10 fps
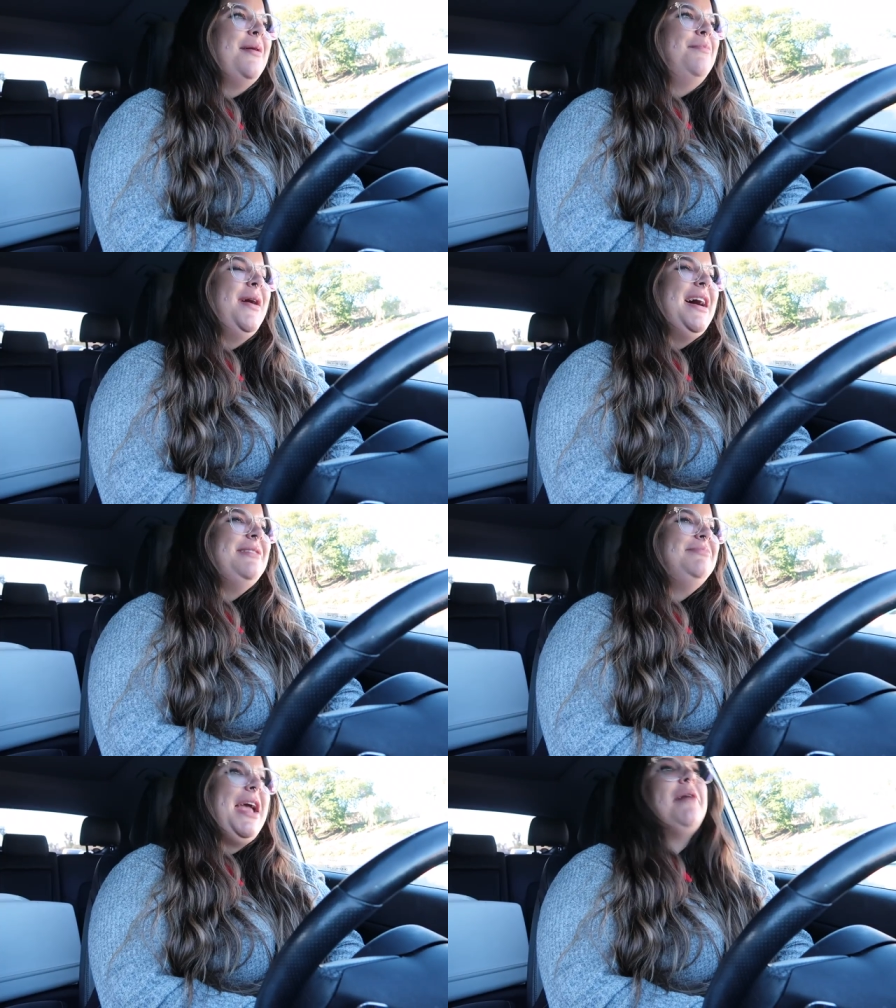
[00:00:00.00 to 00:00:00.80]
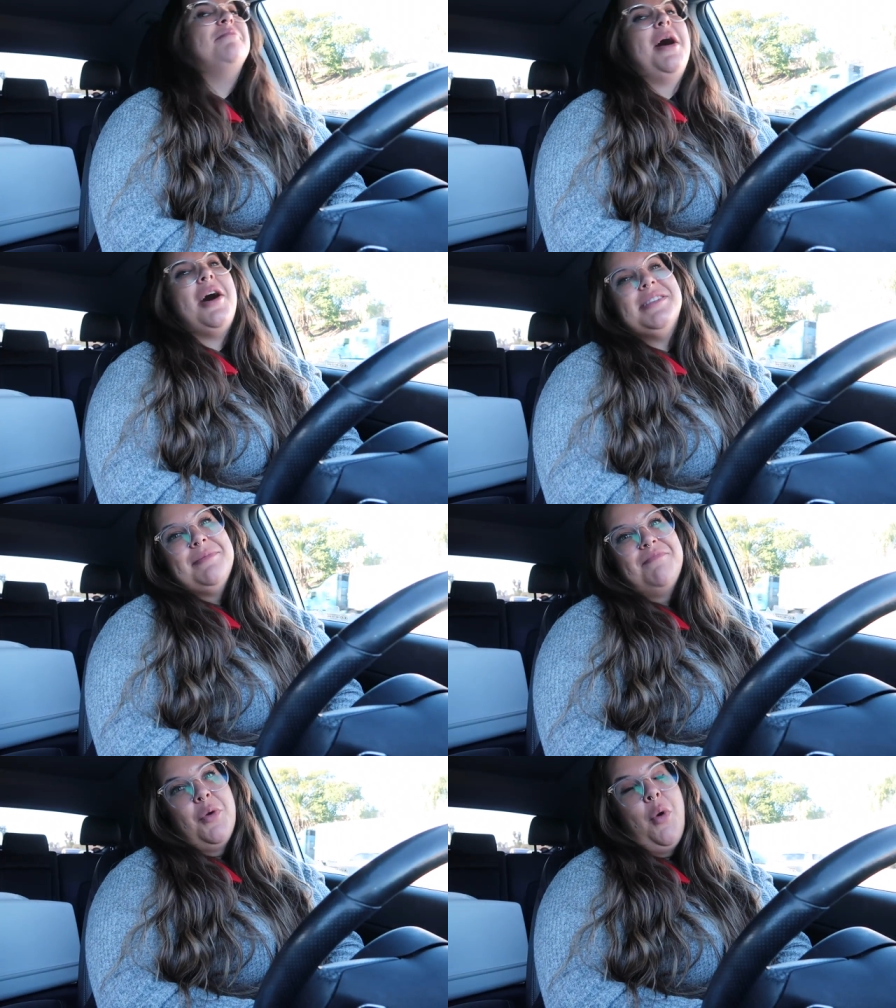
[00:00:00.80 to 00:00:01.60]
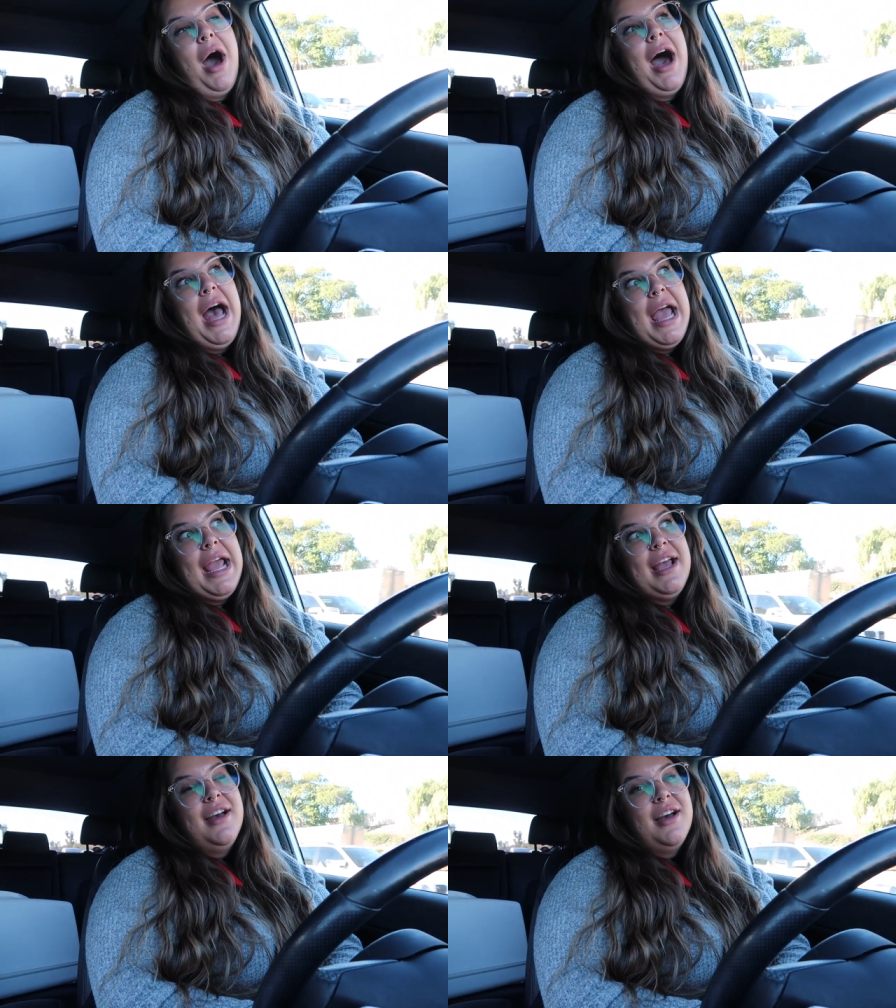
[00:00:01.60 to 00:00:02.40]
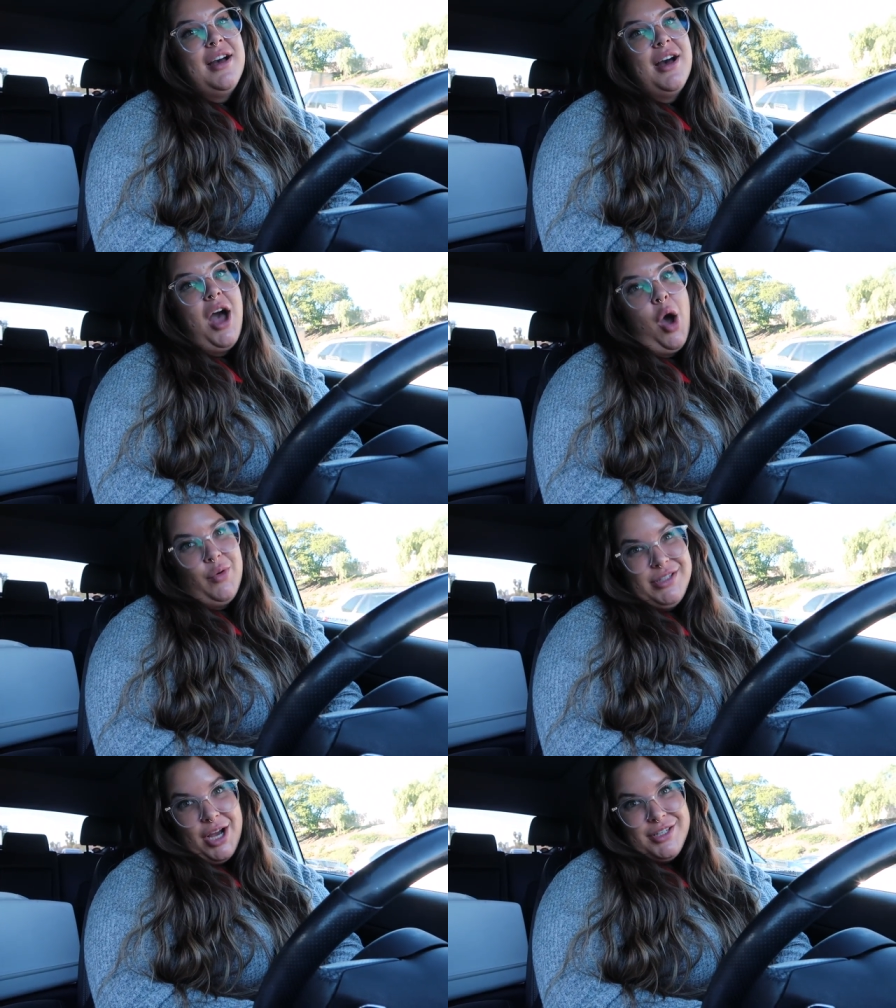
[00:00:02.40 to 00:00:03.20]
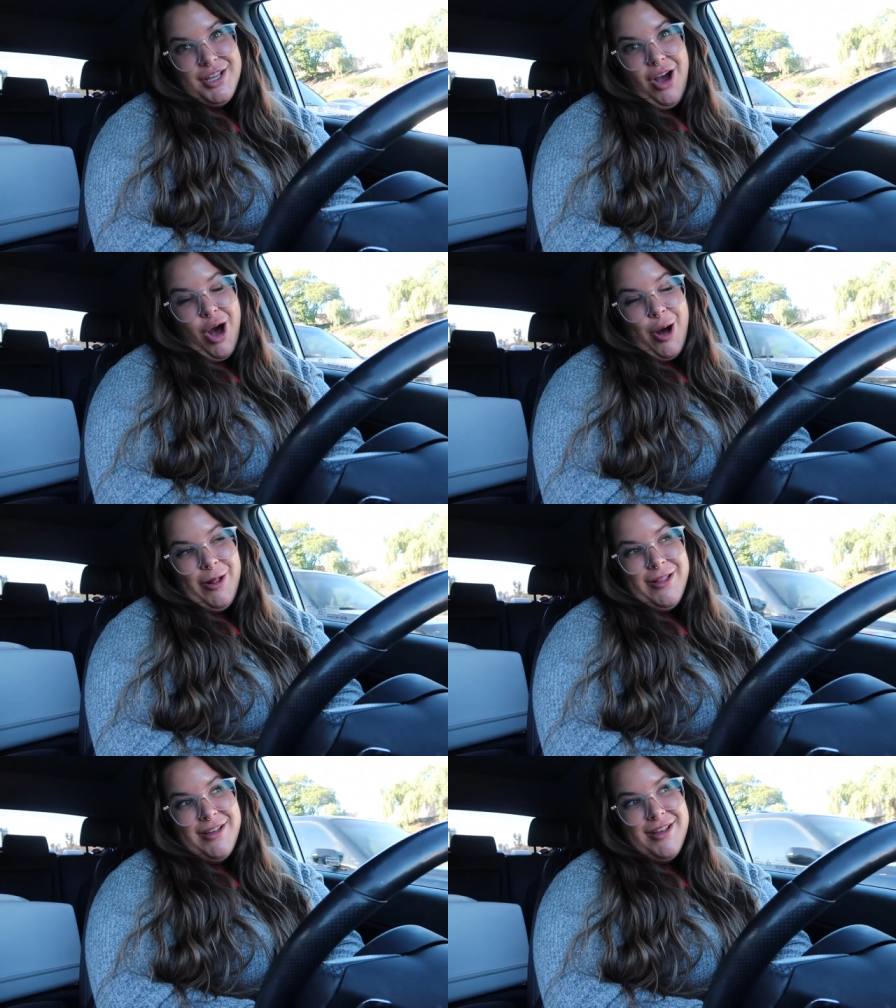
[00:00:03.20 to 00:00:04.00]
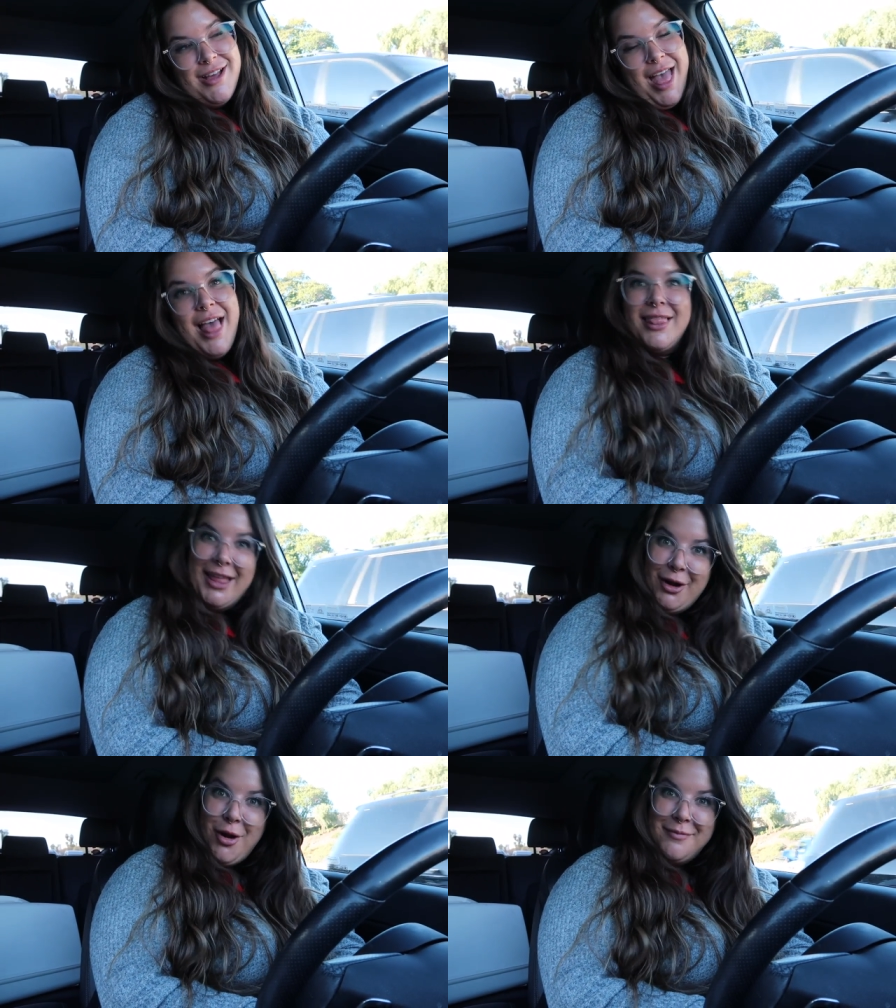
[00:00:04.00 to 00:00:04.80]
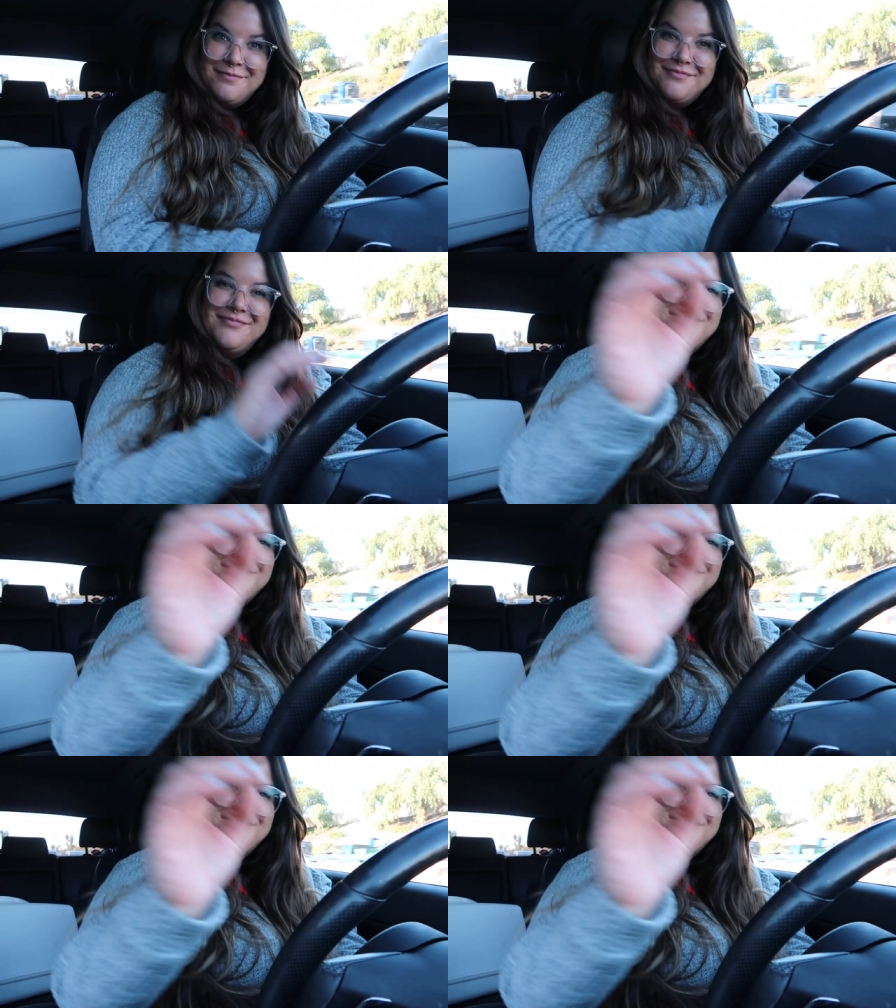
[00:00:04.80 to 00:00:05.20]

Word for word: But yeah, awesome. Well, I will talk to y'all later on.